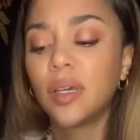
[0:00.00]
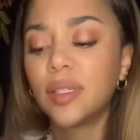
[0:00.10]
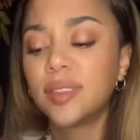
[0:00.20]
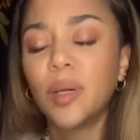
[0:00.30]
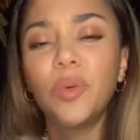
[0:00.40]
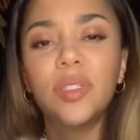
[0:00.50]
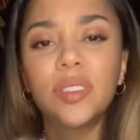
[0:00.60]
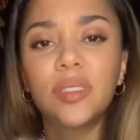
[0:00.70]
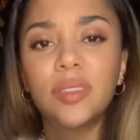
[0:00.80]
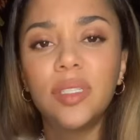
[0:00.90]
Someone
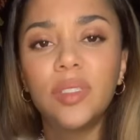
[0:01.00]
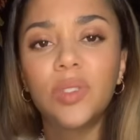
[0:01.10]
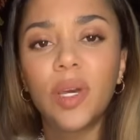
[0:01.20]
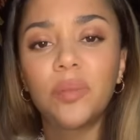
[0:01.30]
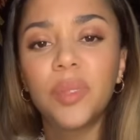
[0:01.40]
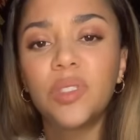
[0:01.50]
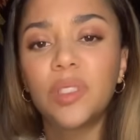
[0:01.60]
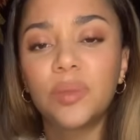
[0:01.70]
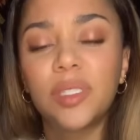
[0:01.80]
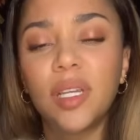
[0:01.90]
needs to admit to
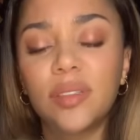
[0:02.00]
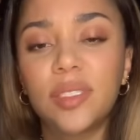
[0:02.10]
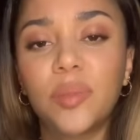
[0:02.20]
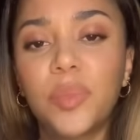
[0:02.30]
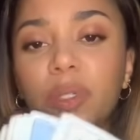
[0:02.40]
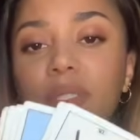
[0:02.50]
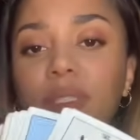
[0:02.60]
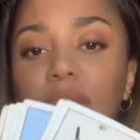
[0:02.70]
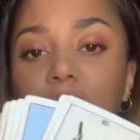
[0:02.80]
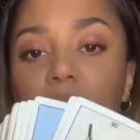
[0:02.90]
themselves that a
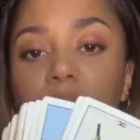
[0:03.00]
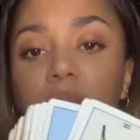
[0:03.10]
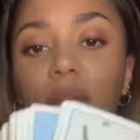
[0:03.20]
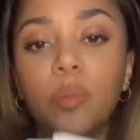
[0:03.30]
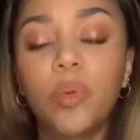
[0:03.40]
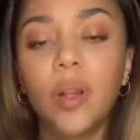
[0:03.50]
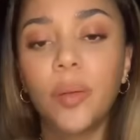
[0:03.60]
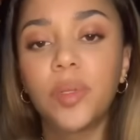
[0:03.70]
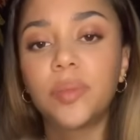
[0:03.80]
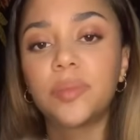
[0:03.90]
person had a
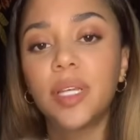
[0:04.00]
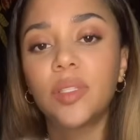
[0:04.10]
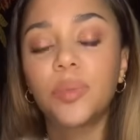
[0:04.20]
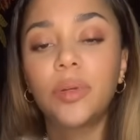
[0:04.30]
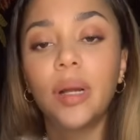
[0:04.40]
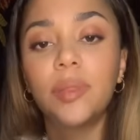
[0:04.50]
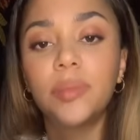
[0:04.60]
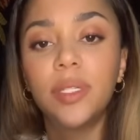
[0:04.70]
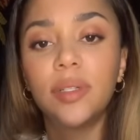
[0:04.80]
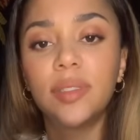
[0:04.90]
problem. Now, the problem
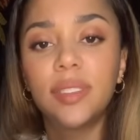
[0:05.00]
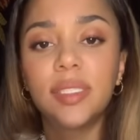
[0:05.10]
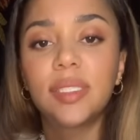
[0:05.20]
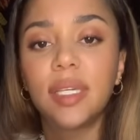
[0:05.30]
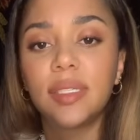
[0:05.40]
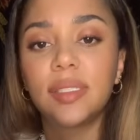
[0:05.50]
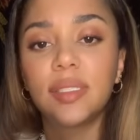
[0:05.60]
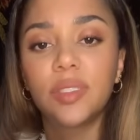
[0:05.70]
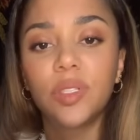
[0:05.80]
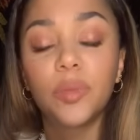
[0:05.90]
here in this case
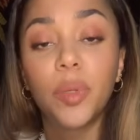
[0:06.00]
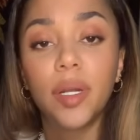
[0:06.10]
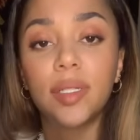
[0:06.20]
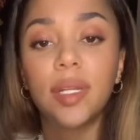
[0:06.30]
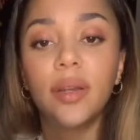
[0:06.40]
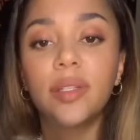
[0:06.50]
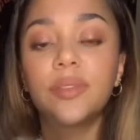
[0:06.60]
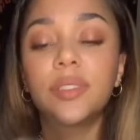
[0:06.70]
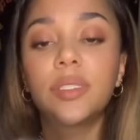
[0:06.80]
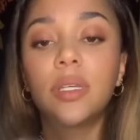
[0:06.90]
is third-party
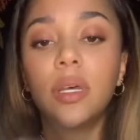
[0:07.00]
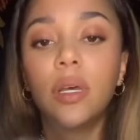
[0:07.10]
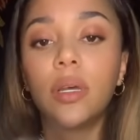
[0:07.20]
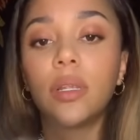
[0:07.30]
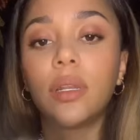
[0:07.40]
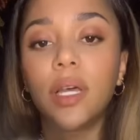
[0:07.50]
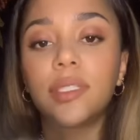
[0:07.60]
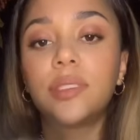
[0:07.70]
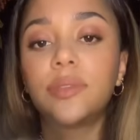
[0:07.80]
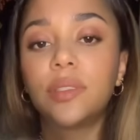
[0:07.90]
narratives,
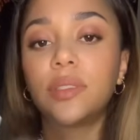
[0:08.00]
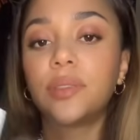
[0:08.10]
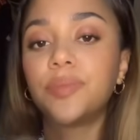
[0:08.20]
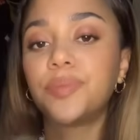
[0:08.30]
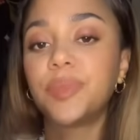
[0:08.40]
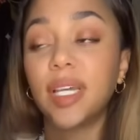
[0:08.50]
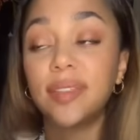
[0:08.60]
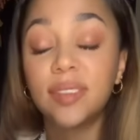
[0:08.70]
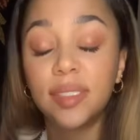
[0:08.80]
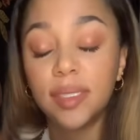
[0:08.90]
lustful
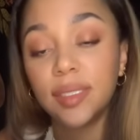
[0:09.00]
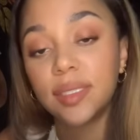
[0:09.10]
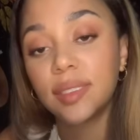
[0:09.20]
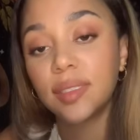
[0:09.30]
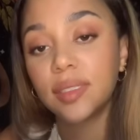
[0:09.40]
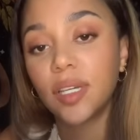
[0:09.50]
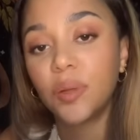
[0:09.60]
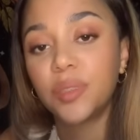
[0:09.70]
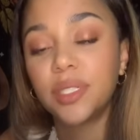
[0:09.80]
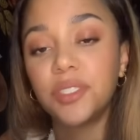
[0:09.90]
tendencies in this
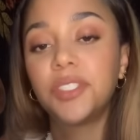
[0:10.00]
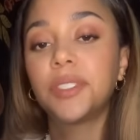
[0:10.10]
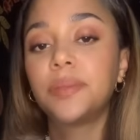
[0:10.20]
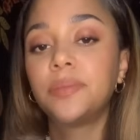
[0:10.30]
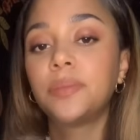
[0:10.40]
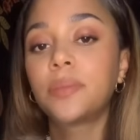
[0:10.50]
combination.